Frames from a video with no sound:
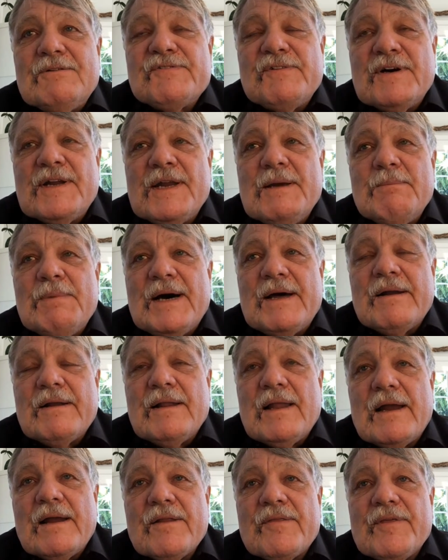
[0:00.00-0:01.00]
funny about
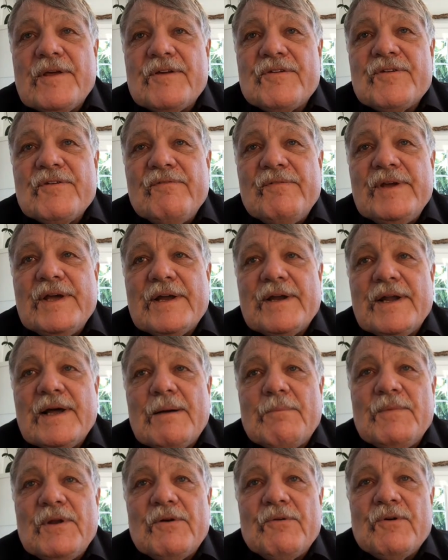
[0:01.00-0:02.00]
a lot of things in
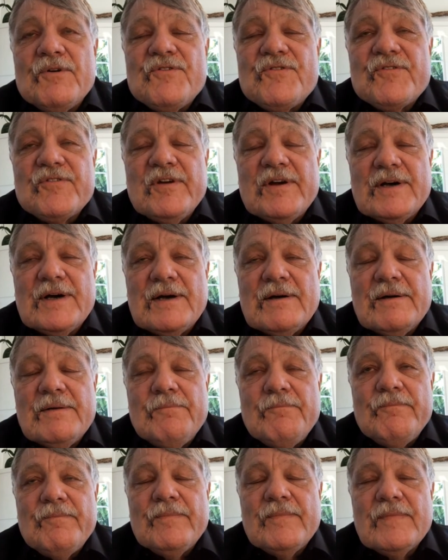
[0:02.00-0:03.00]
Vietnam. There was
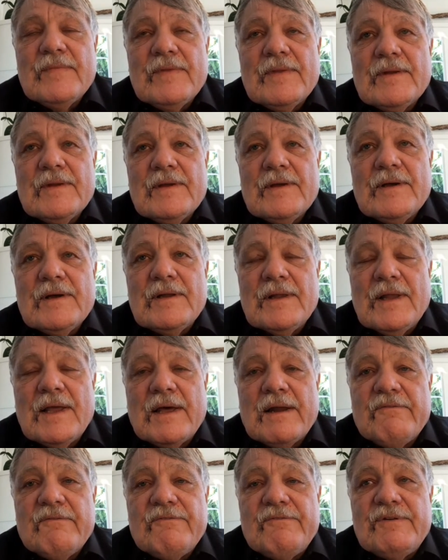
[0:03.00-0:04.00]
a
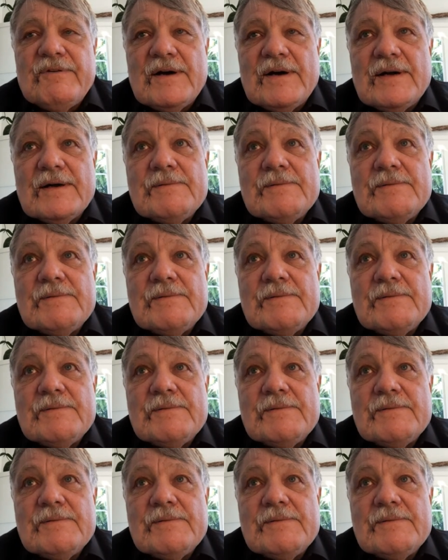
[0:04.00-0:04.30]
lot of